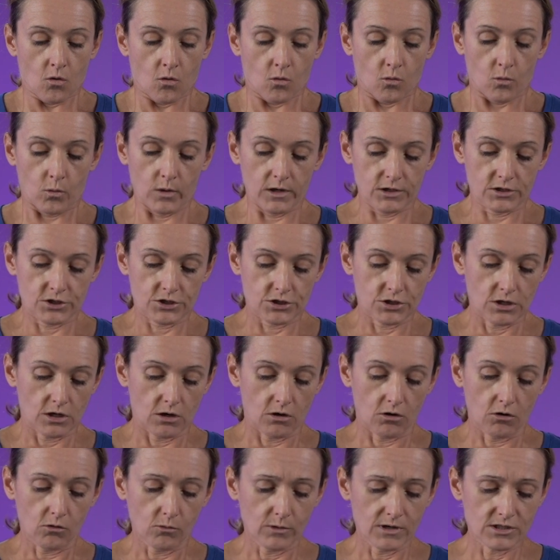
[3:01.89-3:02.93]
which
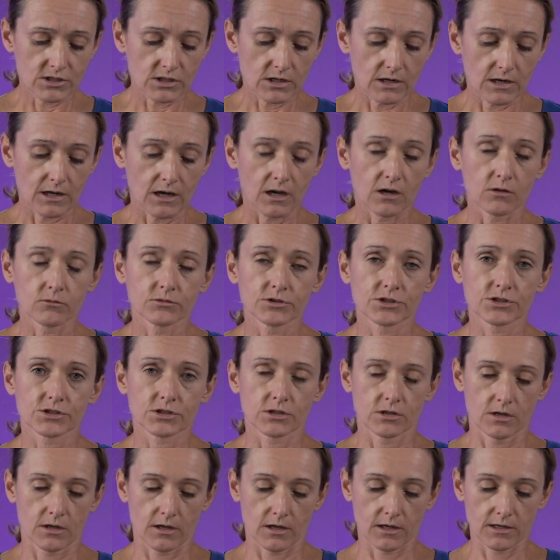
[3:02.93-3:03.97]
always
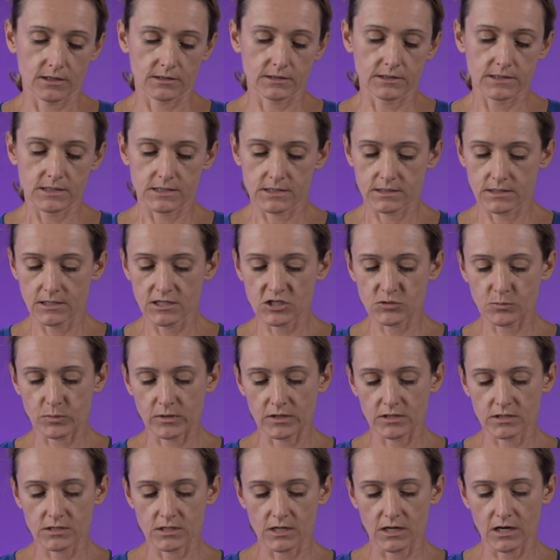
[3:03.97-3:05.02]
allows, at least this
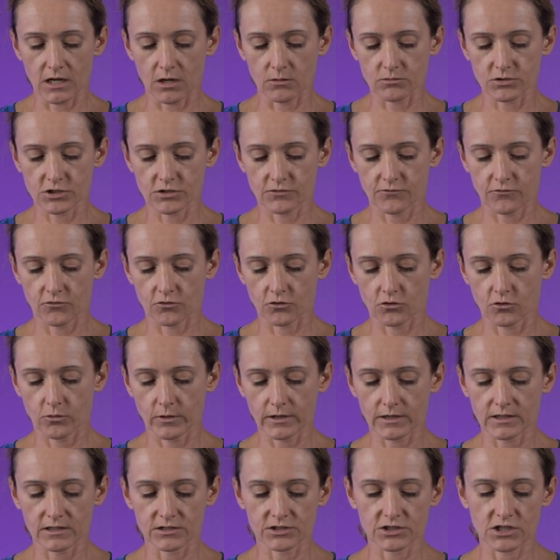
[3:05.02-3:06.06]
piece allows for
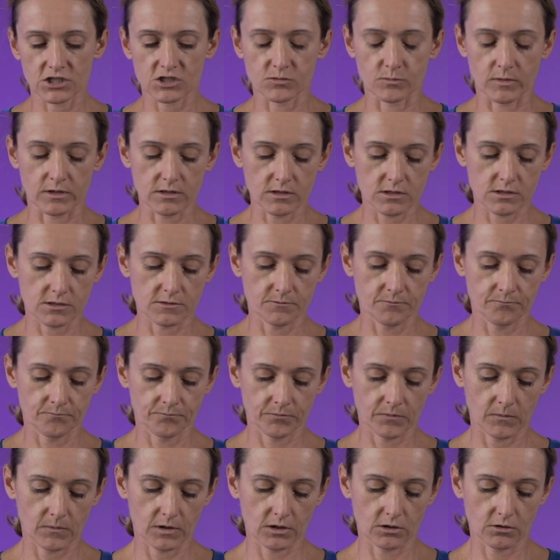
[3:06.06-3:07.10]
quick adjustments
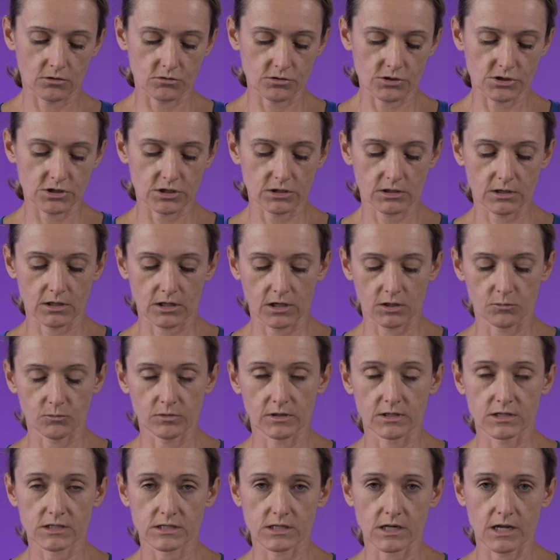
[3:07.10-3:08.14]
because it can
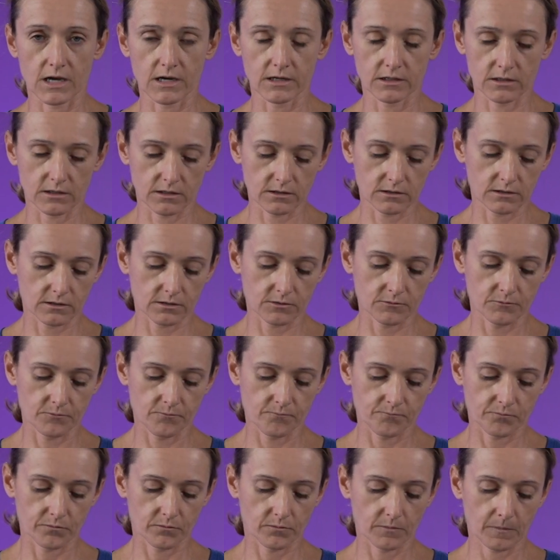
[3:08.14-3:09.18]
be slided
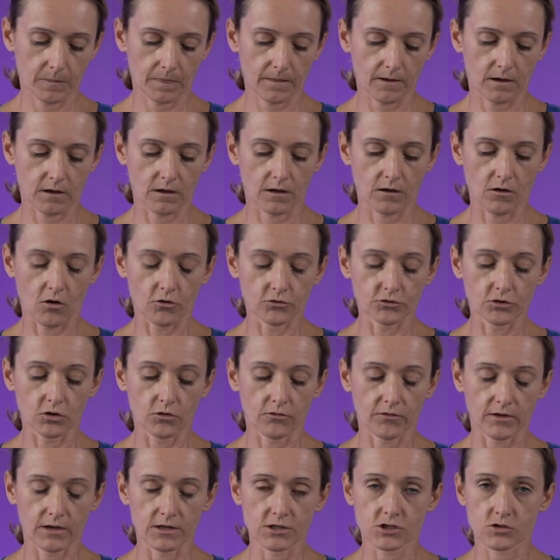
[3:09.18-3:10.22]
on your
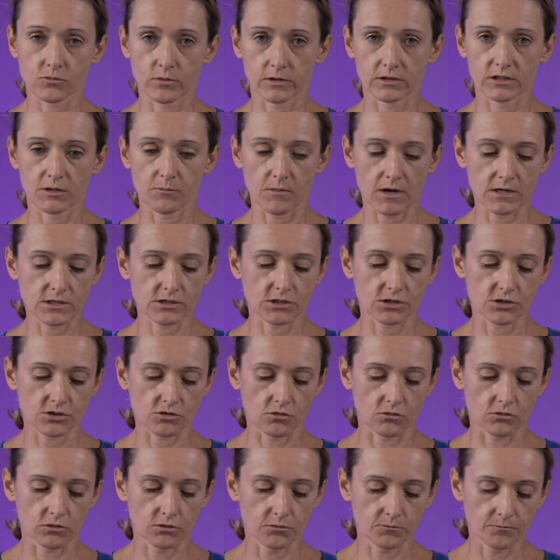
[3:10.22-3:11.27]
face when the mask is
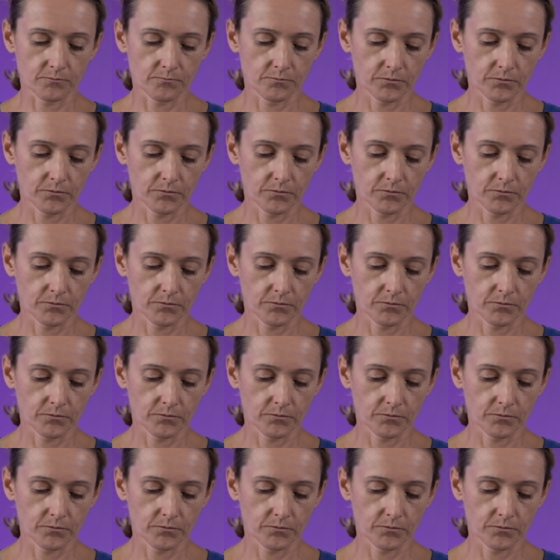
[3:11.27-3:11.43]
on.